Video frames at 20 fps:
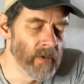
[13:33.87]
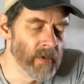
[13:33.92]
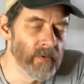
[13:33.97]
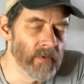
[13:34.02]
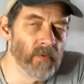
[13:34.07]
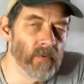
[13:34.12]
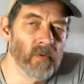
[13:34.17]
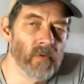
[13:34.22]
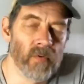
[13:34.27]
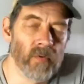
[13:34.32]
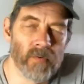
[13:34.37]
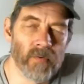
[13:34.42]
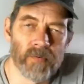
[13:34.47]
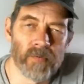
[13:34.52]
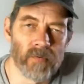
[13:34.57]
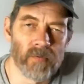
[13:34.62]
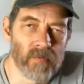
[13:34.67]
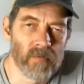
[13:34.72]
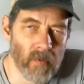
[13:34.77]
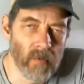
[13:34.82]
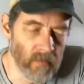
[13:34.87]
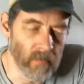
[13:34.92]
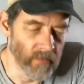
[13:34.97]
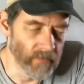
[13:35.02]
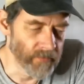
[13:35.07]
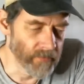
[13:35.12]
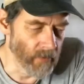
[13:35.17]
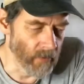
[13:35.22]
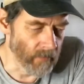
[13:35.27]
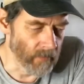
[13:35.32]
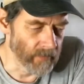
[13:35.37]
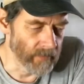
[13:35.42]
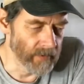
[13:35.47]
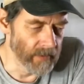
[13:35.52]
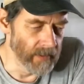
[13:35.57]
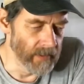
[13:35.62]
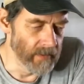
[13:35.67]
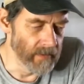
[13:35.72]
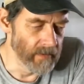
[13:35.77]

you lose control authority